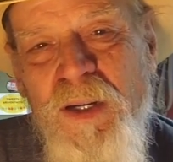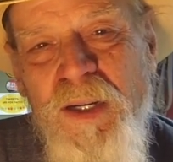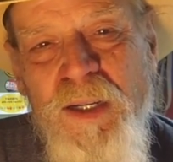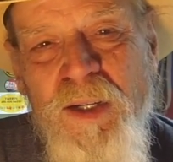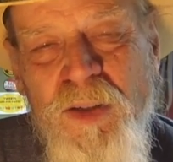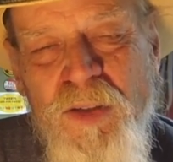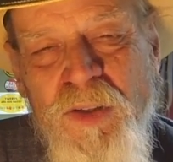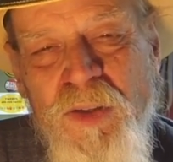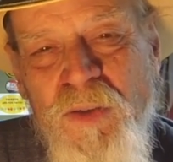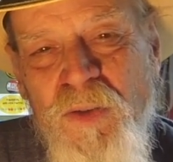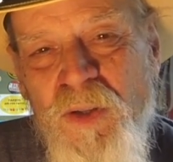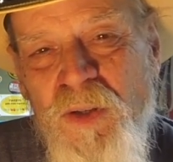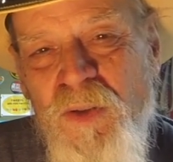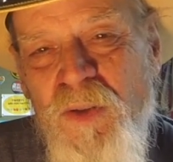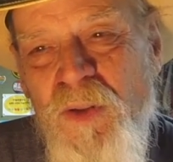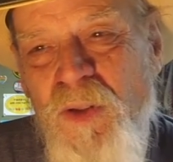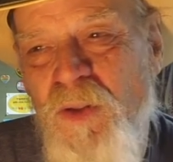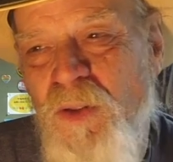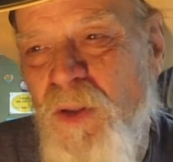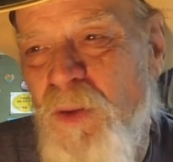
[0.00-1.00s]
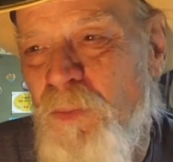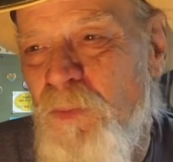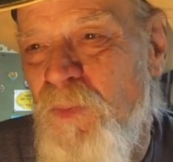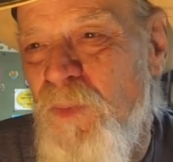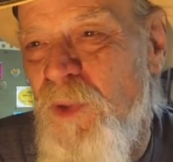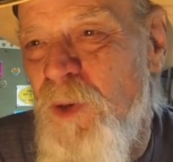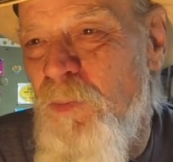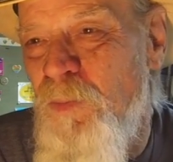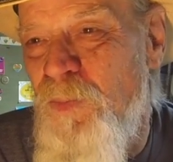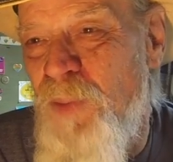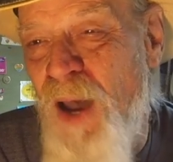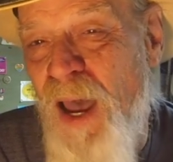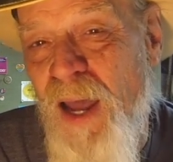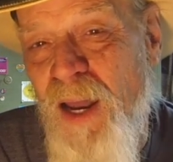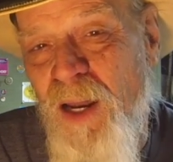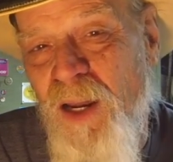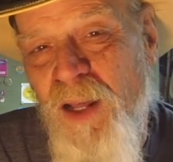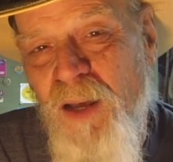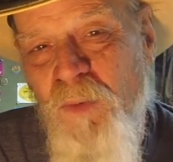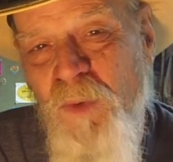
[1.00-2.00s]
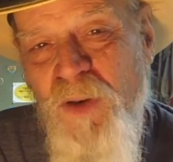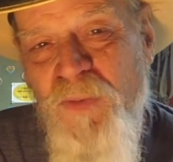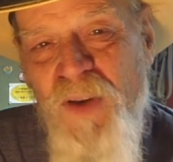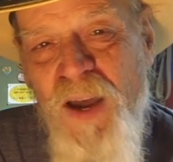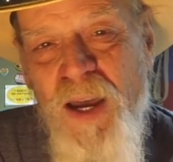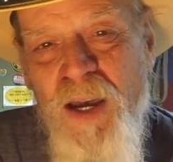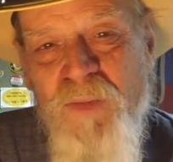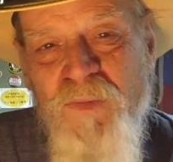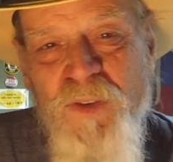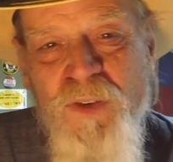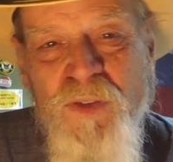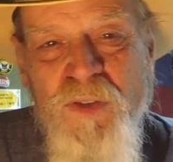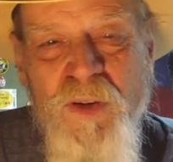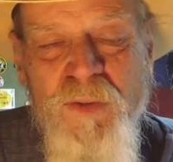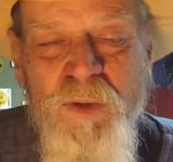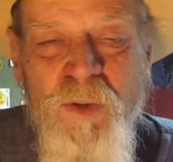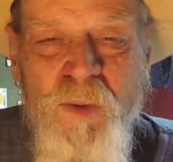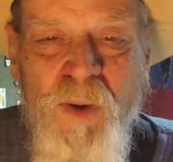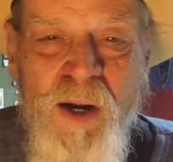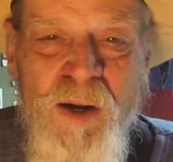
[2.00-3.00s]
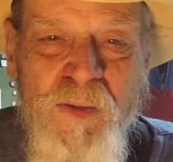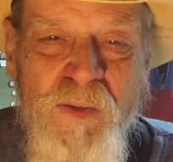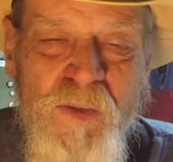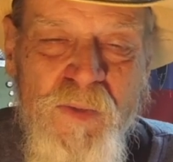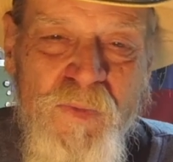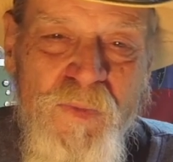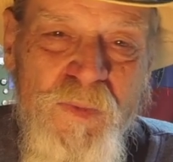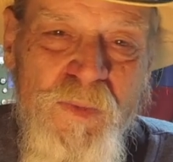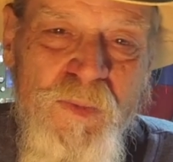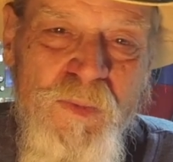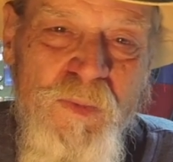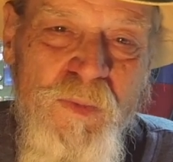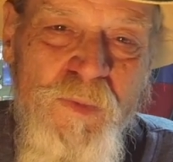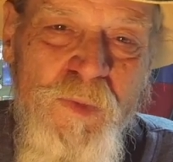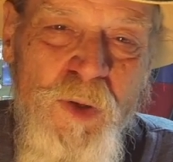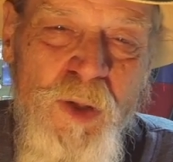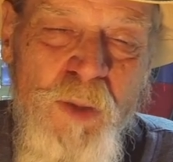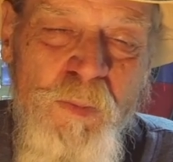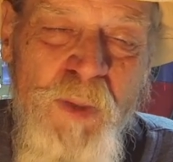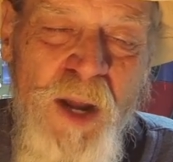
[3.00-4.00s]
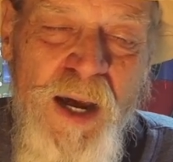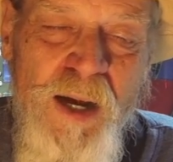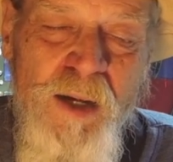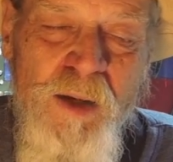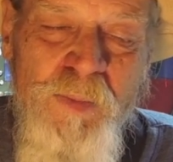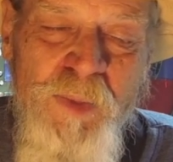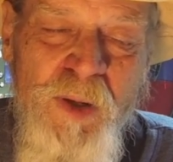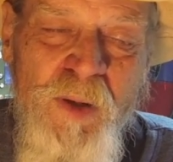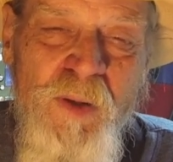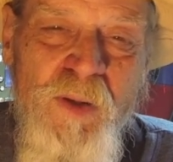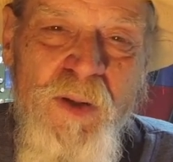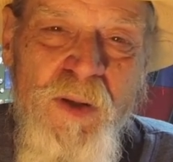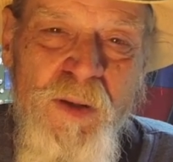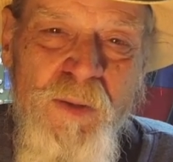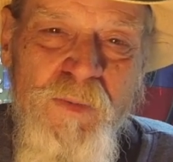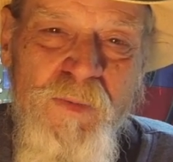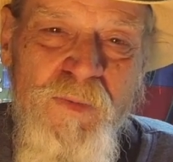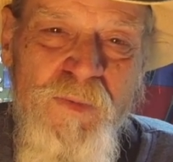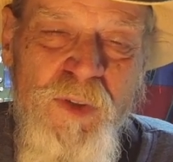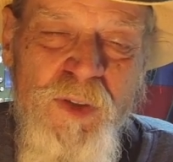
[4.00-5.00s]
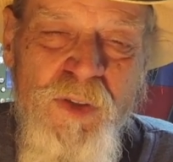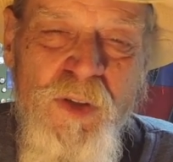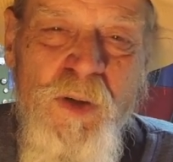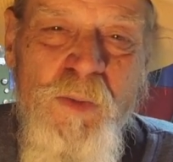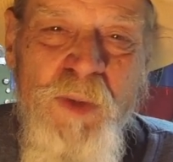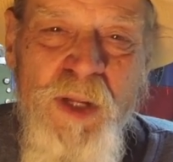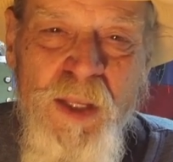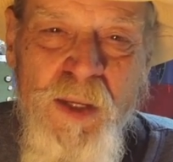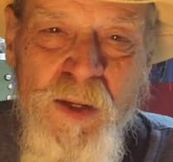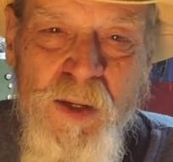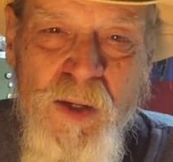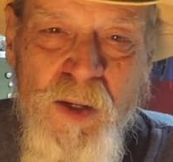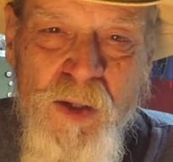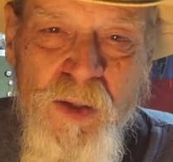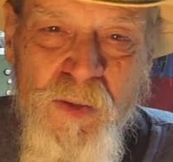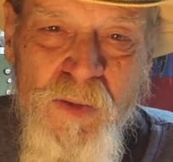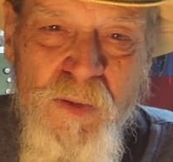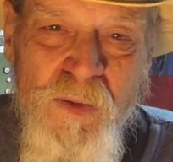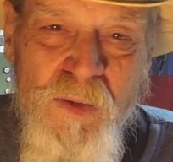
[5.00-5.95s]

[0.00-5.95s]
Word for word: issue, the, the, the, the battle that we've had for civil rights for the black community for so many years.